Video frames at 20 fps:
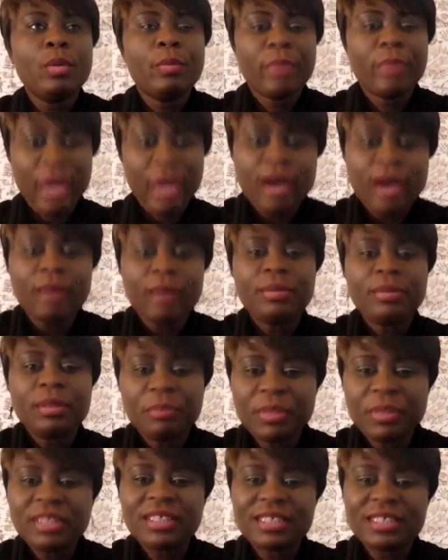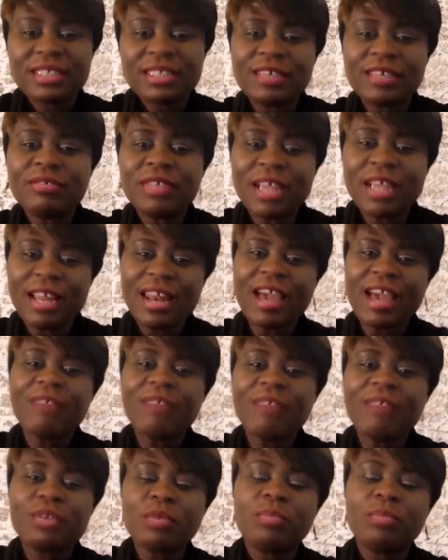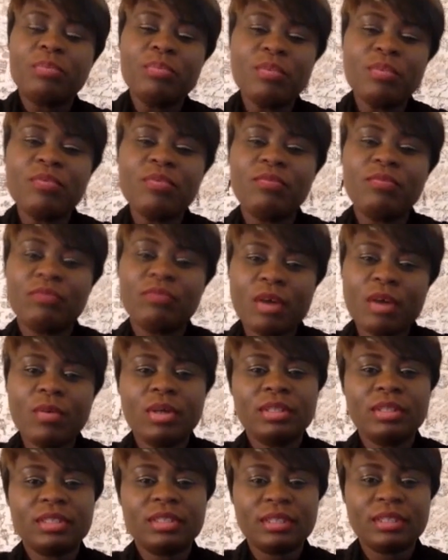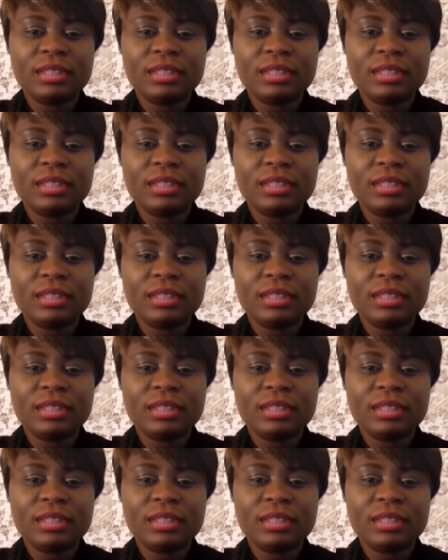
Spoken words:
pick up the pieces of their life to move forward?